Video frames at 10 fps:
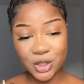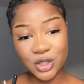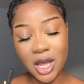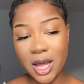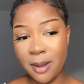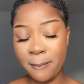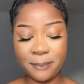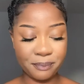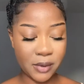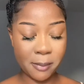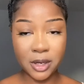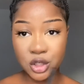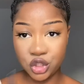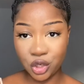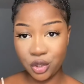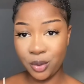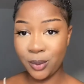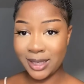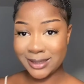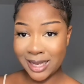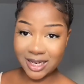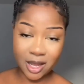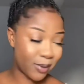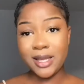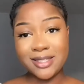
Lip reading: I'm going to show you exactly how I do it.